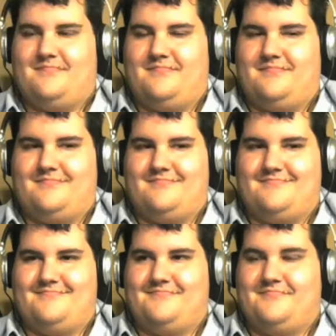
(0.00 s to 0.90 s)
Uh, where can
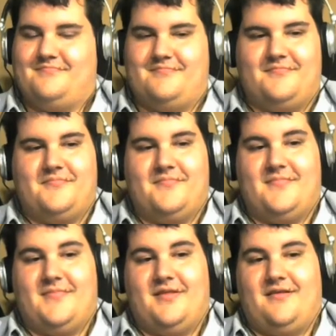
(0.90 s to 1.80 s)
people find you
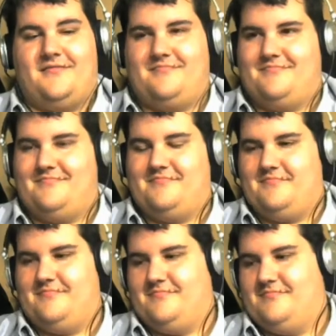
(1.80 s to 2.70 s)
online and what, what do you
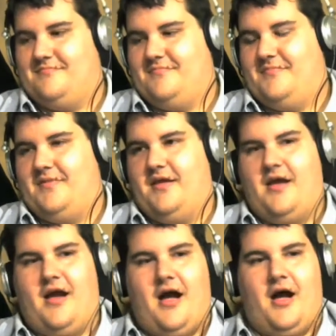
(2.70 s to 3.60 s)
want them to check out?
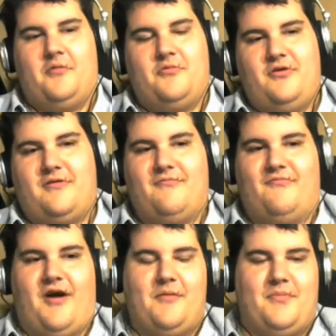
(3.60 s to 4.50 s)
Uh, well, you can
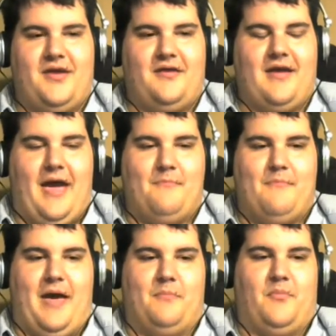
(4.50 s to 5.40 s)
find me at
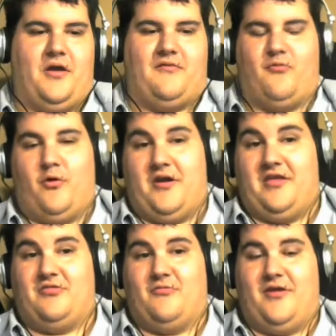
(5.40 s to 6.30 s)

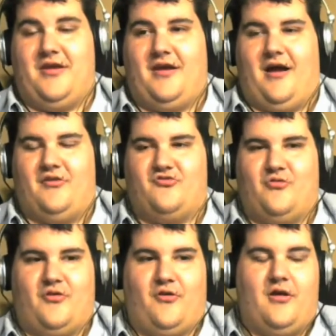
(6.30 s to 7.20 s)
madmike4883 on
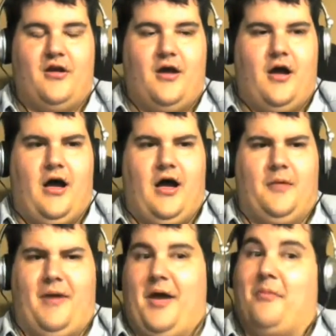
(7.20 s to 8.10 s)
Twitter.
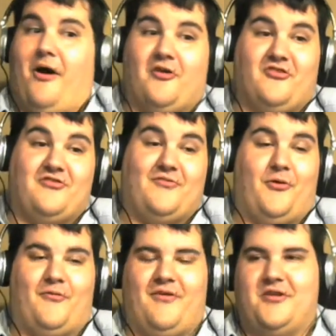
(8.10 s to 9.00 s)
Um, I apologize
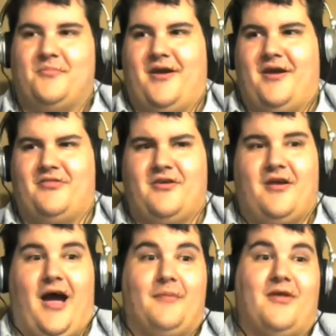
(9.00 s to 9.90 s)
if you're offended by
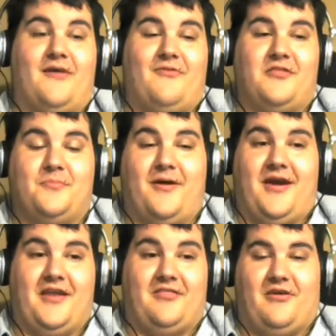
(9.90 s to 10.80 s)
anything. I'm not offended by
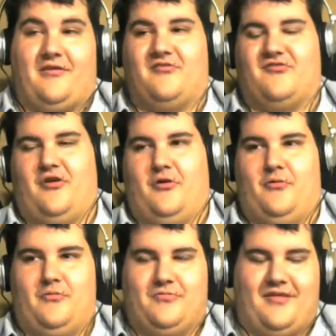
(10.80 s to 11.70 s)
anything,
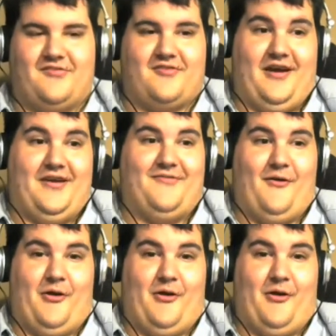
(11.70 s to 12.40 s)
so that's kind of